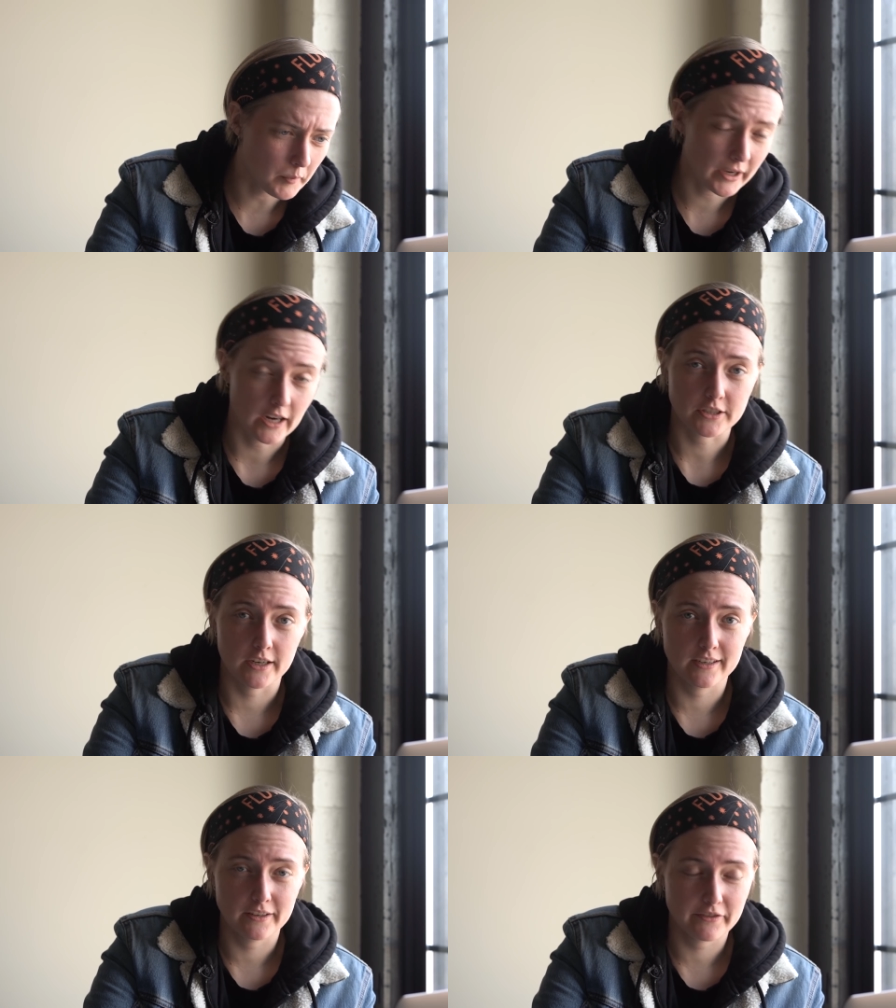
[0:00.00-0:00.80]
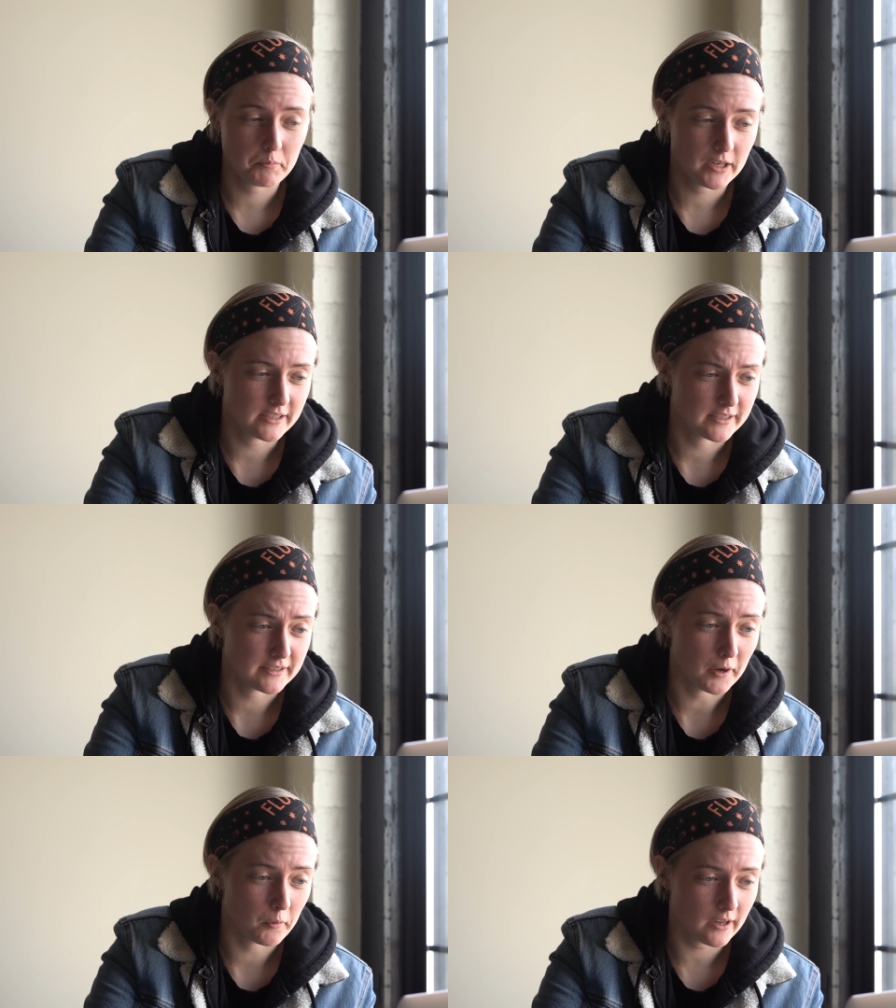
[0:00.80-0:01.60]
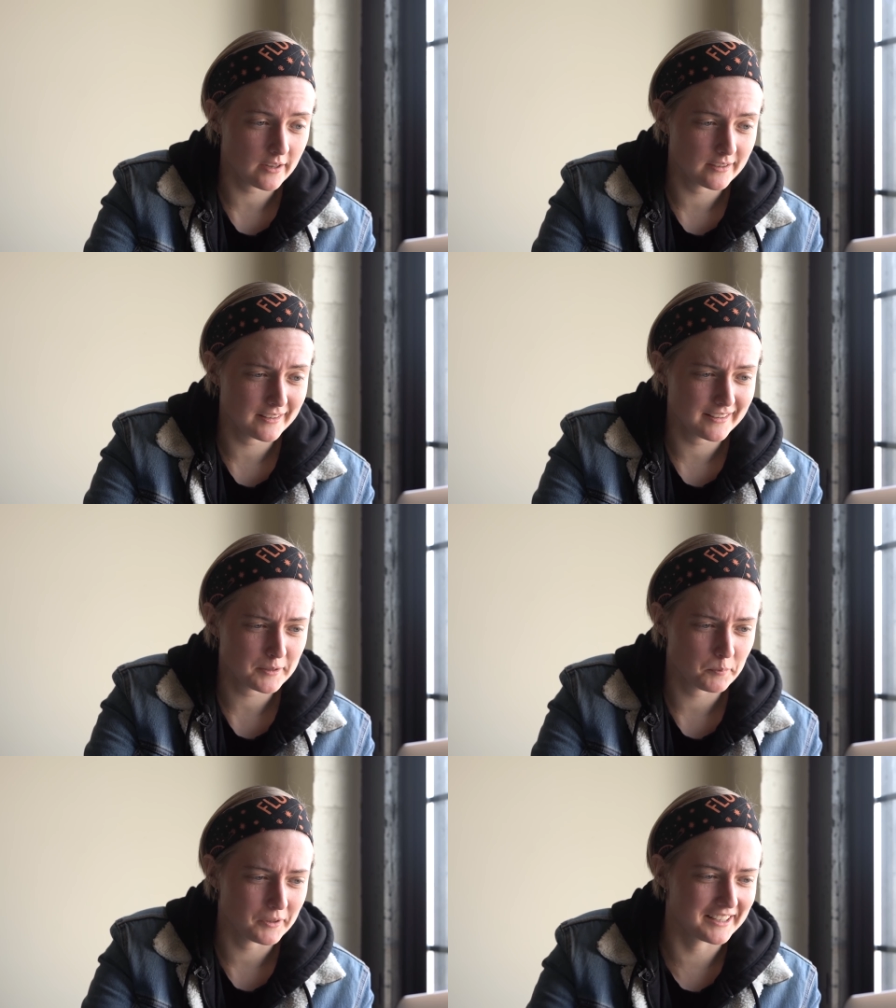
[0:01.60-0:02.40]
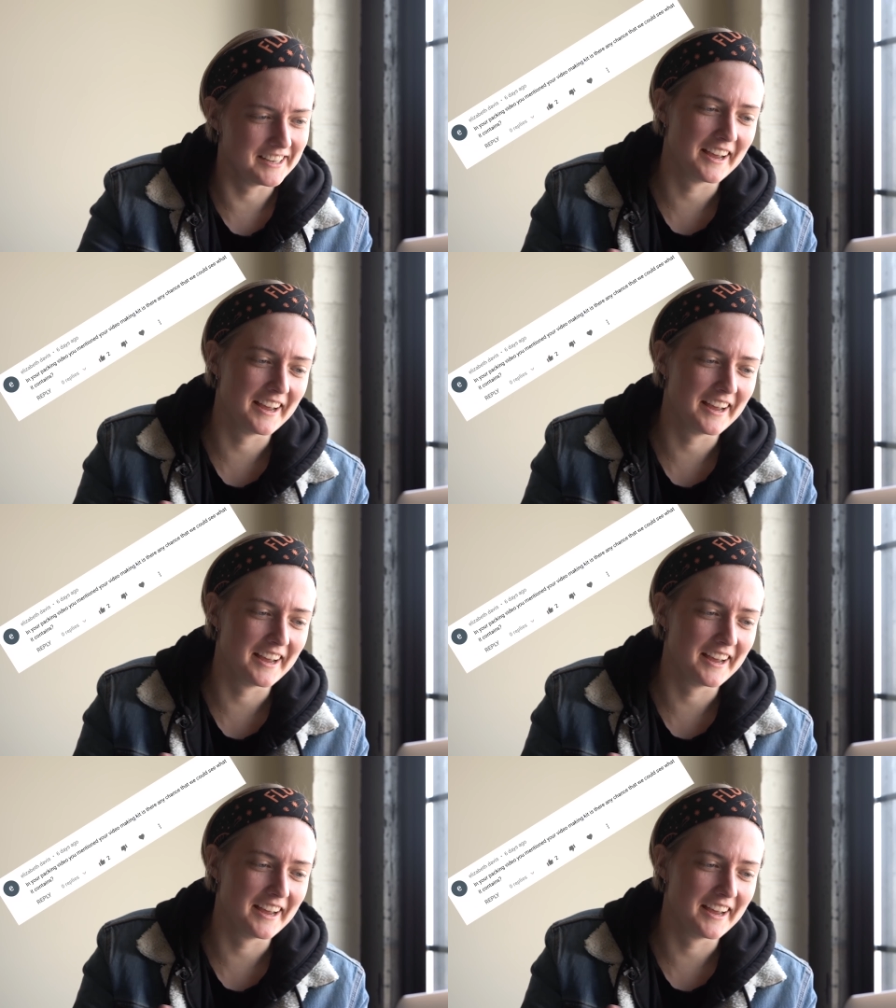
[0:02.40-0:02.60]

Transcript: Oh my gosh, I didn't even mean to segue into this, but the